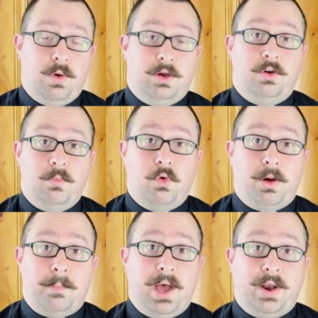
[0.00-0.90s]
want to know
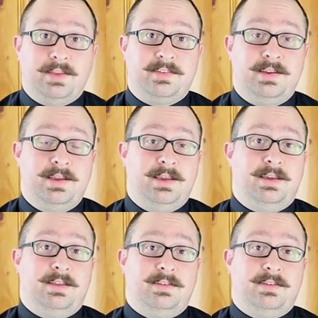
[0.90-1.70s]
more about us.